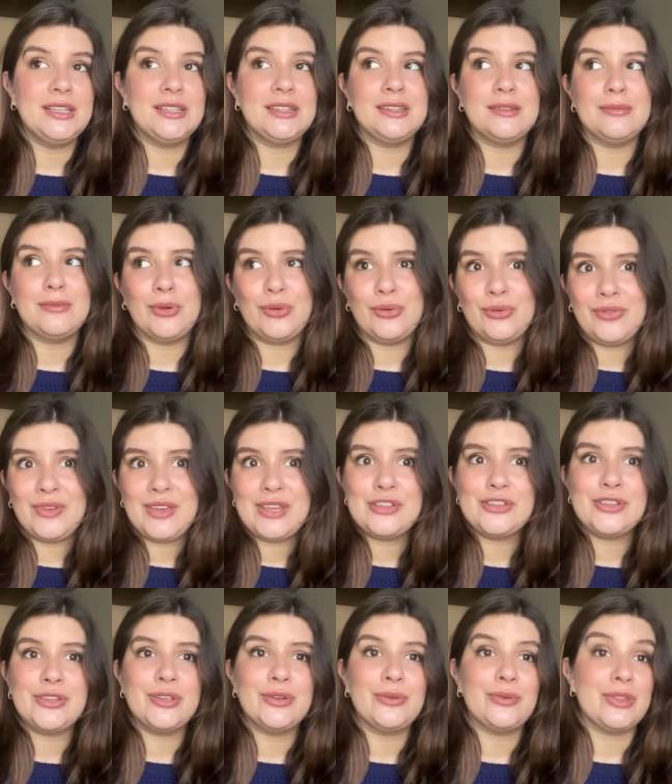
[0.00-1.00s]
the
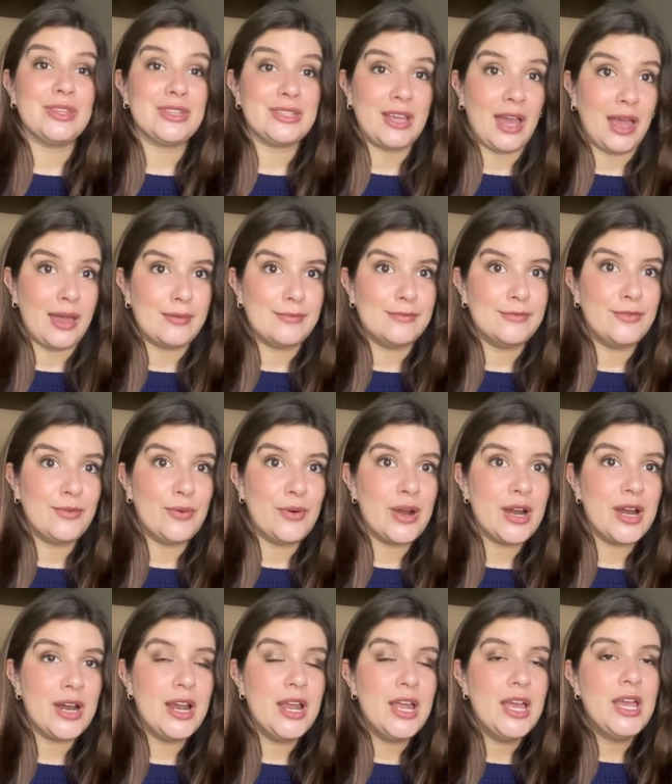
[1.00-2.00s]
motivation, or the time
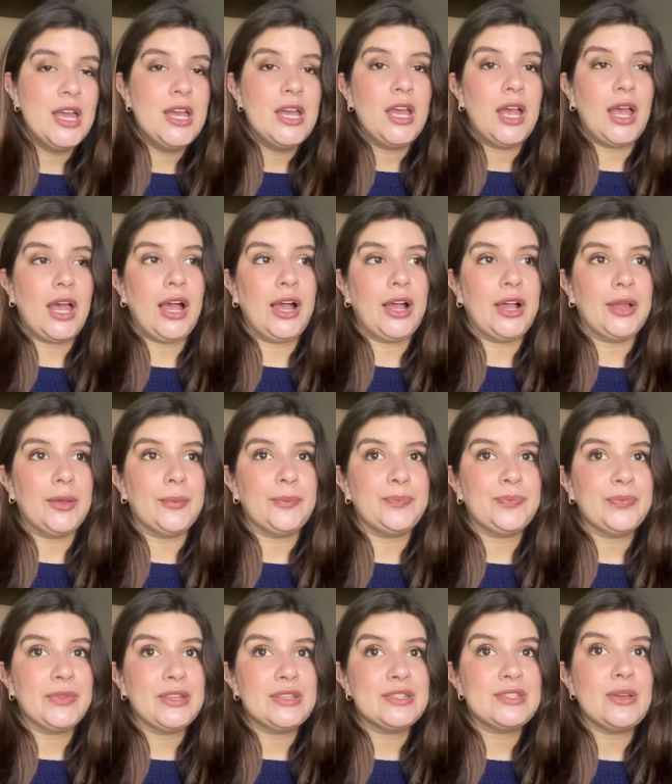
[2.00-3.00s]
for.
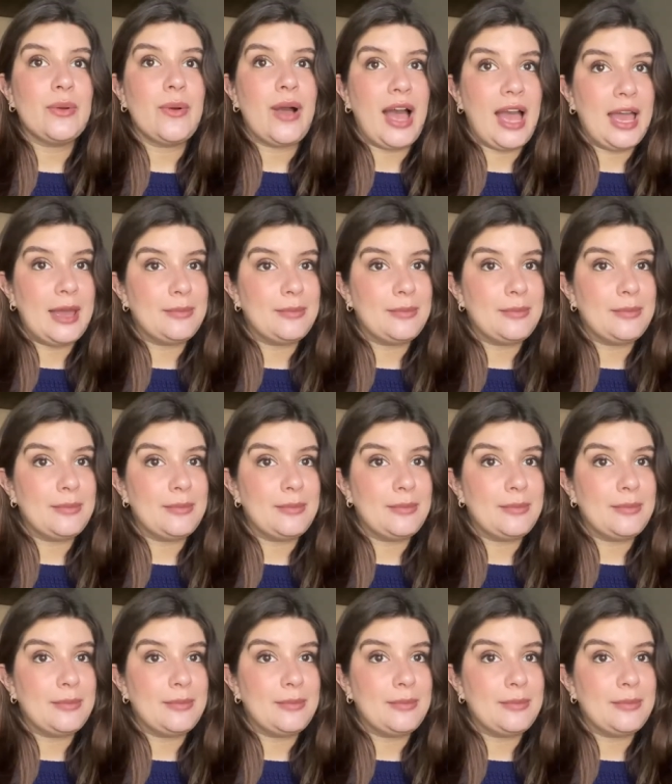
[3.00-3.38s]
Um, so I